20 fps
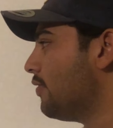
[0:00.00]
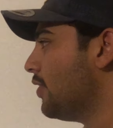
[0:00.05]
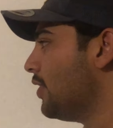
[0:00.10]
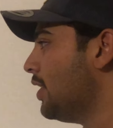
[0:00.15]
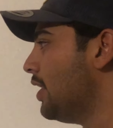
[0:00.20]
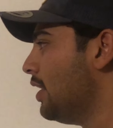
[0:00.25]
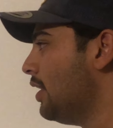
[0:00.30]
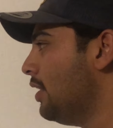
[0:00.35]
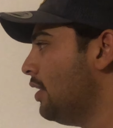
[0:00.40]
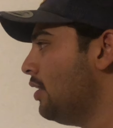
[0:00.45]
for
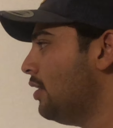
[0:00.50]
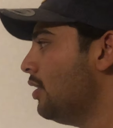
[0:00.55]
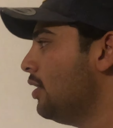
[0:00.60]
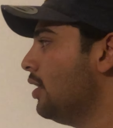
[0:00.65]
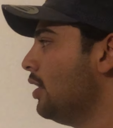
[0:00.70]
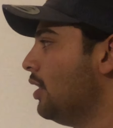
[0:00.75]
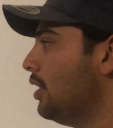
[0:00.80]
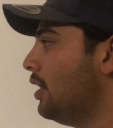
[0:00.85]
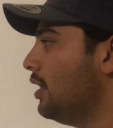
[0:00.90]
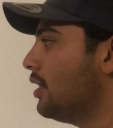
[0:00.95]
the air,
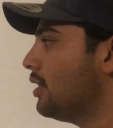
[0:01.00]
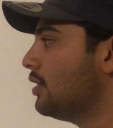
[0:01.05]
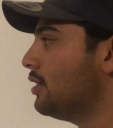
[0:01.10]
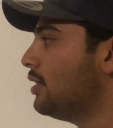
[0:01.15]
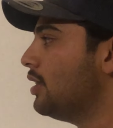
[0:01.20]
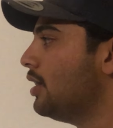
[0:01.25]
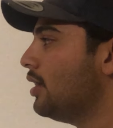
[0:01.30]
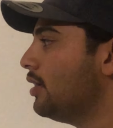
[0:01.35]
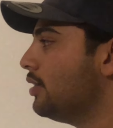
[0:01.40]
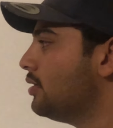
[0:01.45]
and
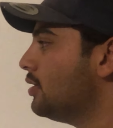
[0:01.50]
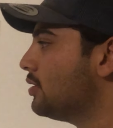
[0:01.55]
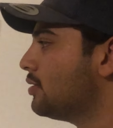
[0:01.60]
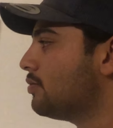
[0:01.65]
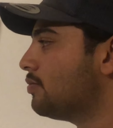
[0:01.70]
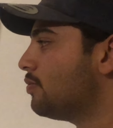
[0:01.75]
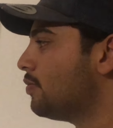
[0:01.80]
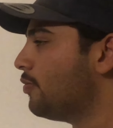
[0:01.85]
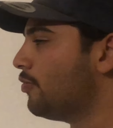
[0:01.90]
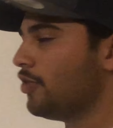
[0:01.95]
they're just
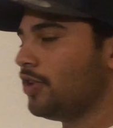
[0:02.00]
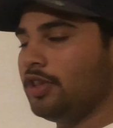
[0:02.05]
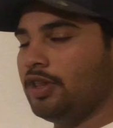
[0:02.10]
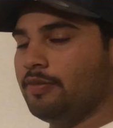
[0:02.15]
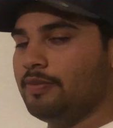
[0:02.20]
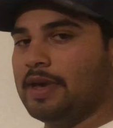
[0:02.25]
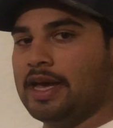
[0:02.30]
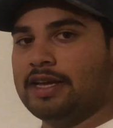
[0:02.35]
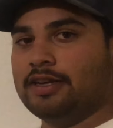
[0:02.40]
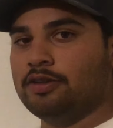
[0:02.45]
really
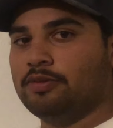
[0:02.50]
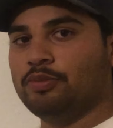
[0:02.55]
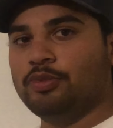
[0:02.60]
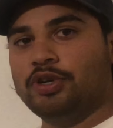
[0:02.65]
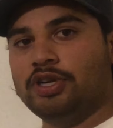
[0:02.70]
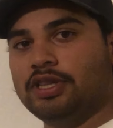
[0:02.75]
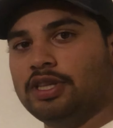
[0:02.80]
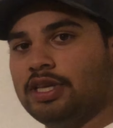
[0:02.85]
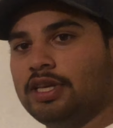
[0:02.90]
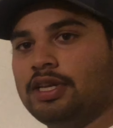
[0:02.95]
bad to
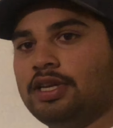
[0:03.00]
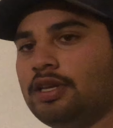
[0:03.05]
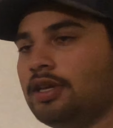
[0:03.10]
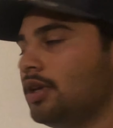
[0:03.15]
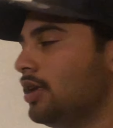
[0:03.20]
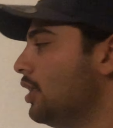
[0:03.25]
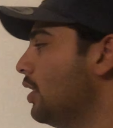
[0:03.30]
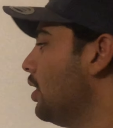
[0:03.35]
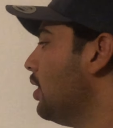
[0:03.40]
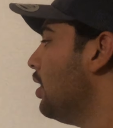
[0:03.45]
breathe in.
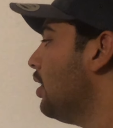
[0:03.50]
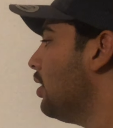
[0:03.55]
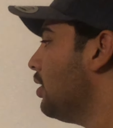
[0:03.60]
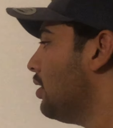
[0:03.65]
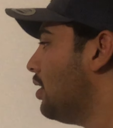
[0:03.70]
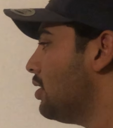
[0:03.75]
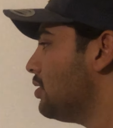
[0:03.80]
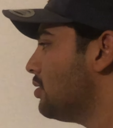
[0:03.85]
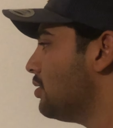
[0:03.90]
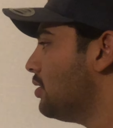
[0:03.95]
And
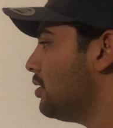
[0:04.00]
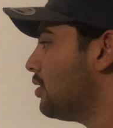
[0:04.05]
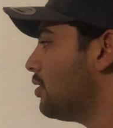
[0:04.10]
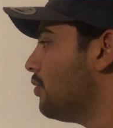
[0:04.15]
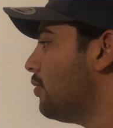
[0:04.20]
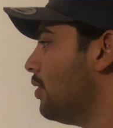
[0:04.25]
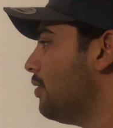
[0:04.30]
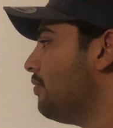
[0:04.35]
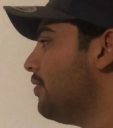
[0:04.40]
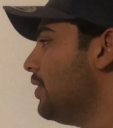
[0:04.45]
also the
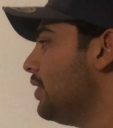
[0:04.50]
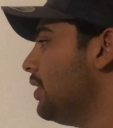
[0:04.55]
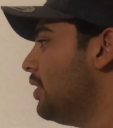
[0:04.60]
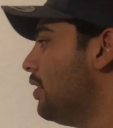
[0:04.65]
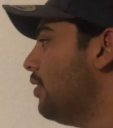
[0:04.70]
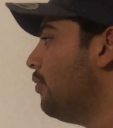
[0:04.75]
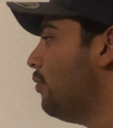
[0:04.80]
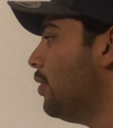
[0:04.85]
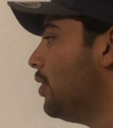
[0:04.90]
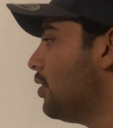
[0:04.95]
equivalent
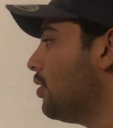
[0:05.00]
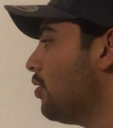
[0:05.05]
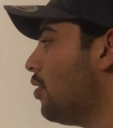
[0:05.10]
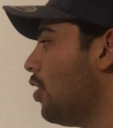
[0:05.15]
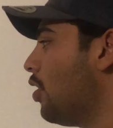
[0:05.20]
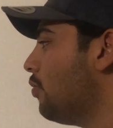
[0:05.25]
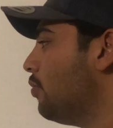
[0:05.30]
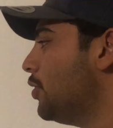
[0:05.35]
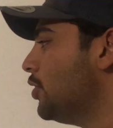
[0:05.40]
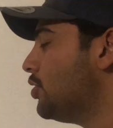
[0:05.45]
of one
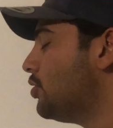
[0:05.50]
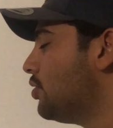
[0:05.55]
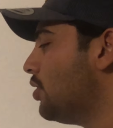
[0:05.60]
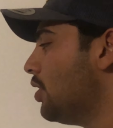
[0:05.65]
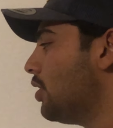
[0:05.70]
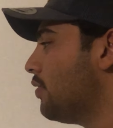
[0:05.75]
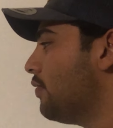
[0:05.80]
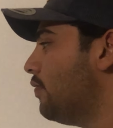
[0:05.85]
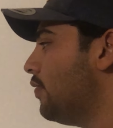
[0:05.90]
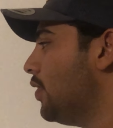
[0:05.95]
garbage
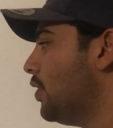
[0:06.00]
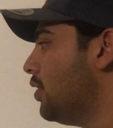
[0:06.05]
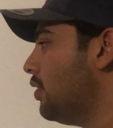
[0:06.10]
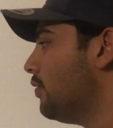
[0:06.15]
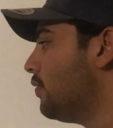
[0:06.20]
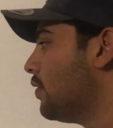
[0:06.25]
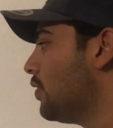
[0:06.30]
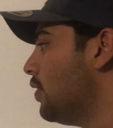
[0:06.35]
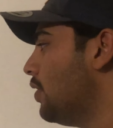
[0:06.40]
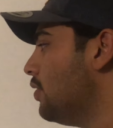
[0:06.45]
truck full
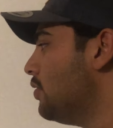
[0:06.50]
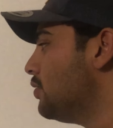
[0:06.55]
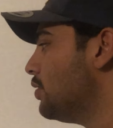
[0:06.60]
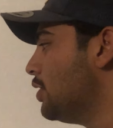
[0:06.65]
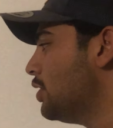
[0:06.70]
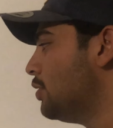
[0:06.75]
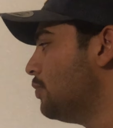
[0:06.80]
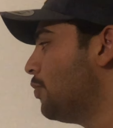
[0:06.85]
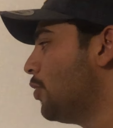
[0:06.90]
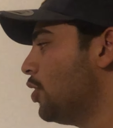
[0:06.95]
of clothes
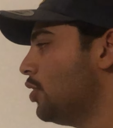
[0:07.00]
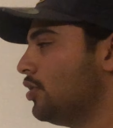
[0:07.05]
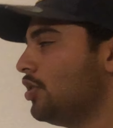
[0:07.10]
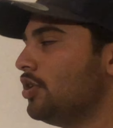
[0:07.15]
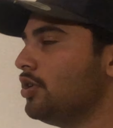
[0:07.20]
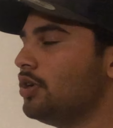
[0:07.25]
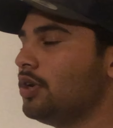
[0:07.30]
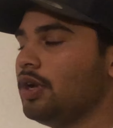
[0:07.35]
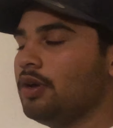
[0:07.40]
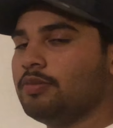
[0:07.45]
is burned
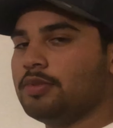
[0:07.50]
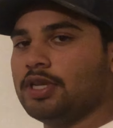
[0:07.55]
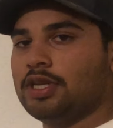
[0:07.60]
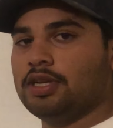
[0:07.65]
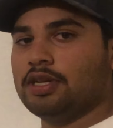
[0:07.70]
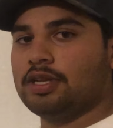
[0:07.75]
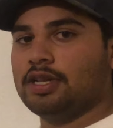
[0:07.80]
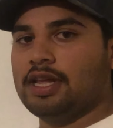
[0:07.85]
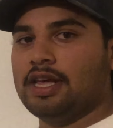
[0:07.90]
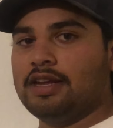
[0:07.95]
or dumped in
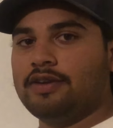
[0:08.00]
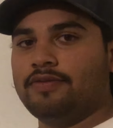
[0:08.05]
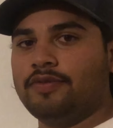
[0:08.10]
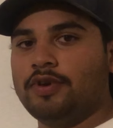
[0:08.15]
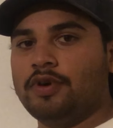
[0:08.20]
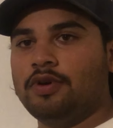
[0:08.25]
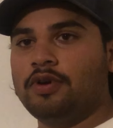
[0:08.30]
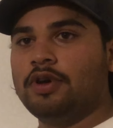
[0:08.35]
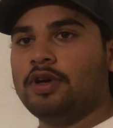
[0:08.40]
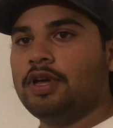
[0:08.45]
the
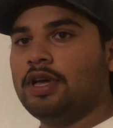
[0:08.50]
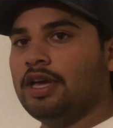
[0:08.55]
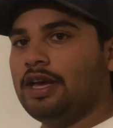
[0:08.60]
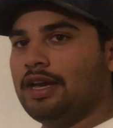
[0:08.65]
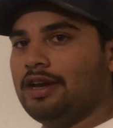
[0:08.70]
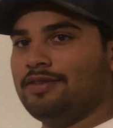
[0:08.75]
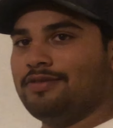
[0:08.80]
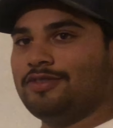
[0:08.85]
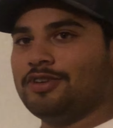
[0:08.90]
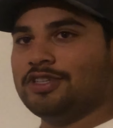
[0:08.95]
landfill
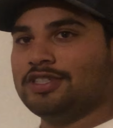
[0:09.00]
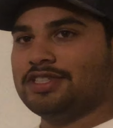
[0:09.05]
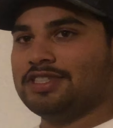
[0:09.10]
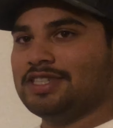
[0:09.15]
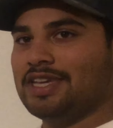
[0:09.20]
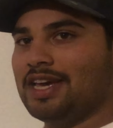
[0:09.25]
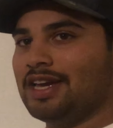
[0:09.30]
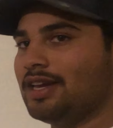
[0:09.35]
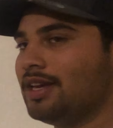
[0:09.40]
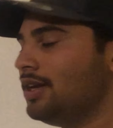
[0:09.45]
every
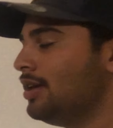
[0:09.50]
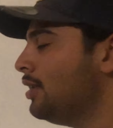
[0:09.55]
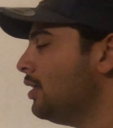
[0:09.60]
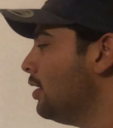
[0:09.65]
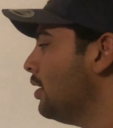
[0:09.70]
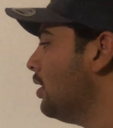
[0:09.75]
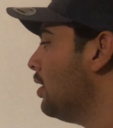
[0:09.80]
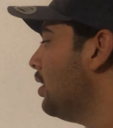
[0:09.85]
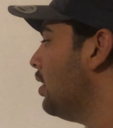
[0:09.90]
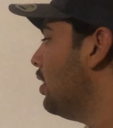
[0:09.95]
second.
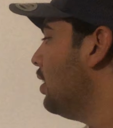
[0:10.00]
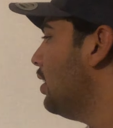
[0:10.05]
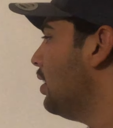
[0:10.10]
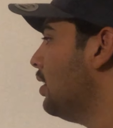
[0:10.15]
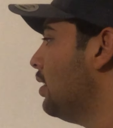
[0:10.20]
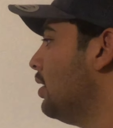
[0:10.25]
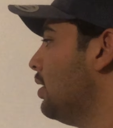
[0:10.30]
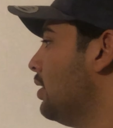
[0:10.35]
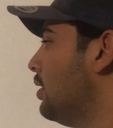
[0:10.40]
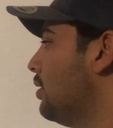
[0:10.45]

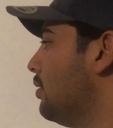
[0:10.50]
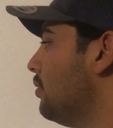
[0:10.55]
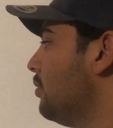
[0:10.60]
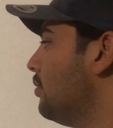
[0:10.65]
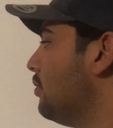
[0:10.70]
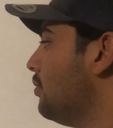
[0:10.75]
And